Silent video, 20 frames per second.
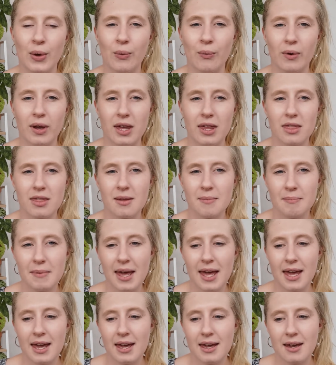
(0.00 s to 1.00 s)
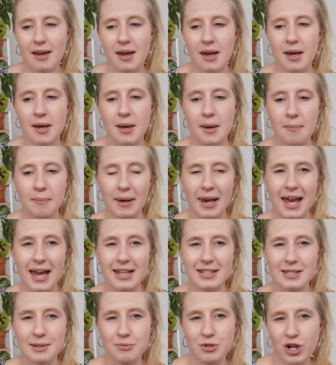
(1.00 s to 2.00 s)
with my
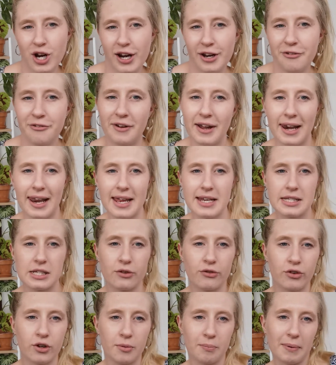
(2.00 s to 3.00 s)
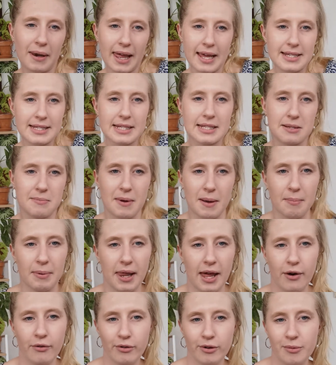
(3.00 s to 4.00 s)
plants. I'm trying to find like different places in my
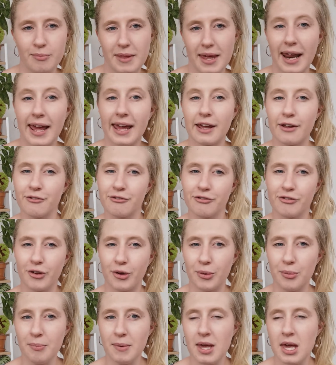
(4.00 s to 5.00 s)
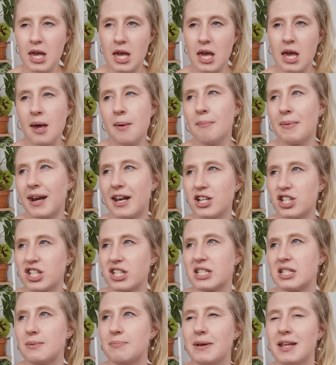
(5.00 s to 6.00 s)
plant room that I can film, but it
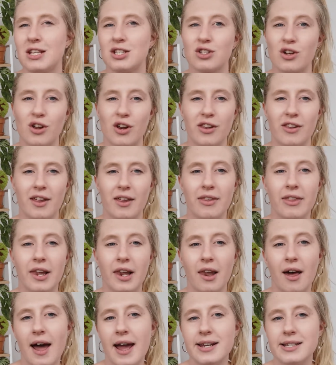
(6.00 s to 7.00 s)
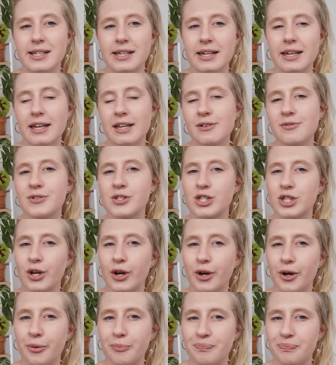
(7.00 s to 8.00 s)
just depends on the lighting,
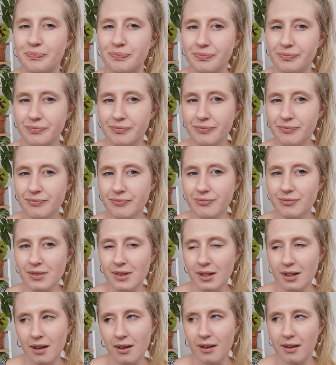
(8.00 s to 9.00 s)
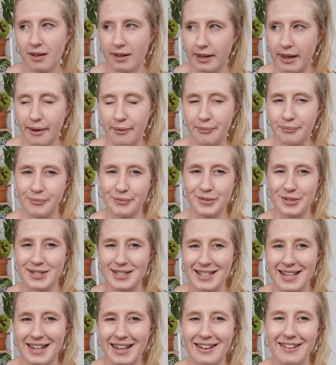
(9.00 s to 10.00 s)
so yeah, we'll
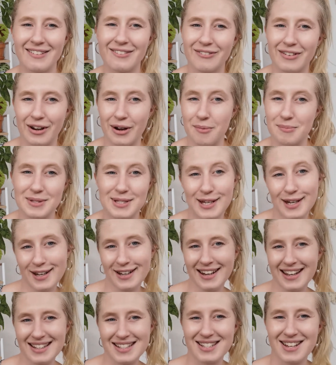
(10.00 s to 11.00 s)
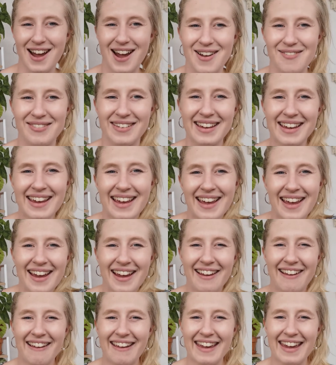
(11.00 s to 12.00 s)
see where I'm sitting next time.
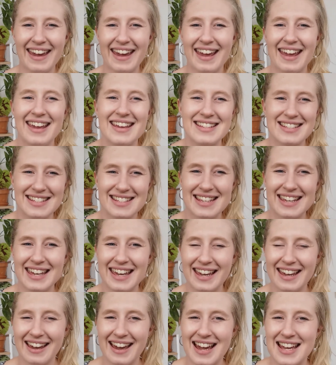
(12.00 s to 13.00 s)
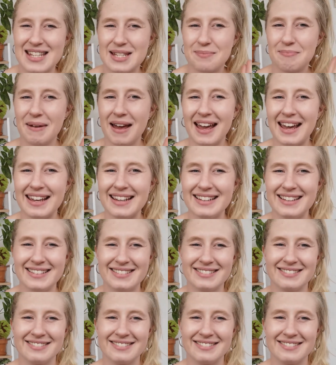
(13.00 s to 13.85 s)
Okay, see you guys, bye.